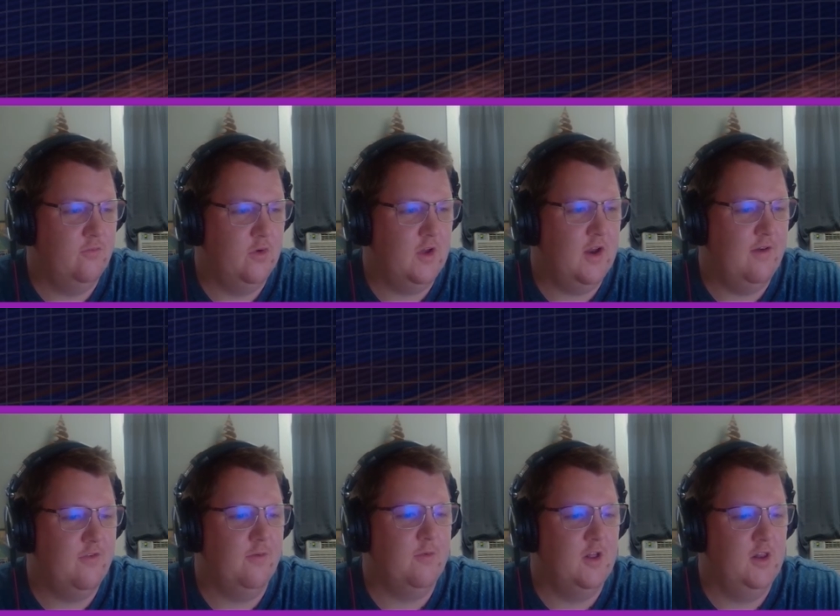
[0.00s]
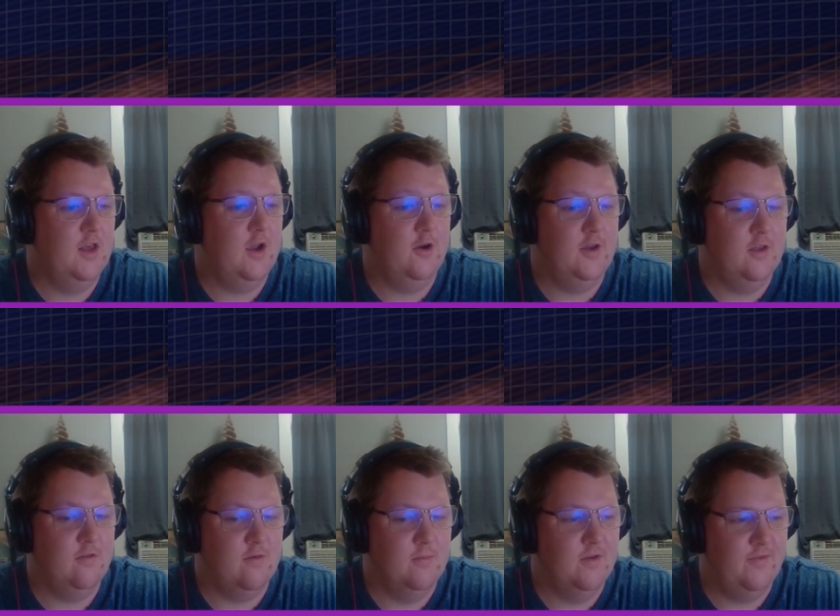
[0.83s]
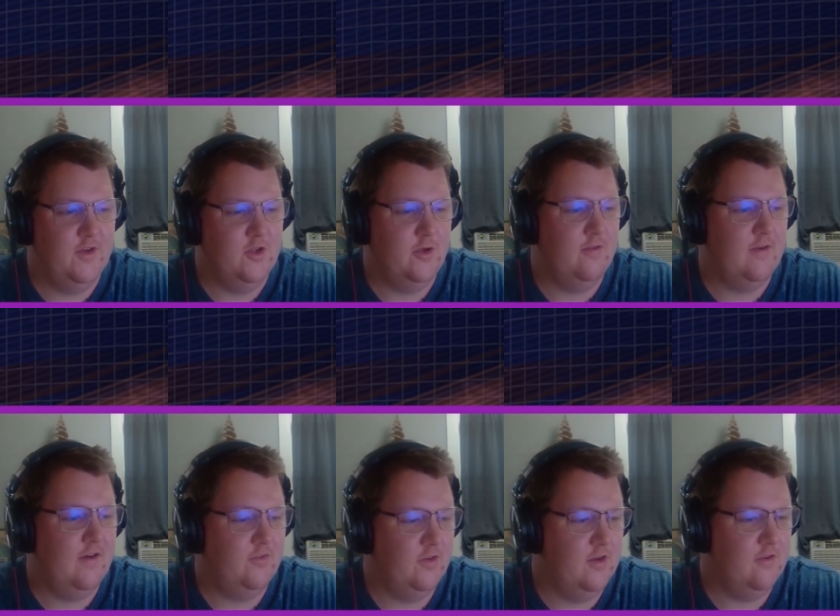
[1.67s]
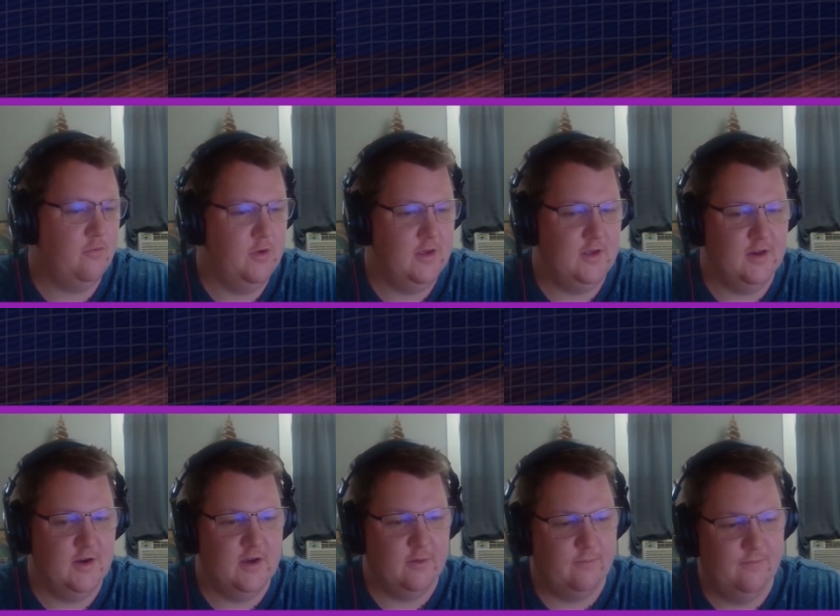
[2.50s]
we're gonna have some clarity in some divisions after this week, you know.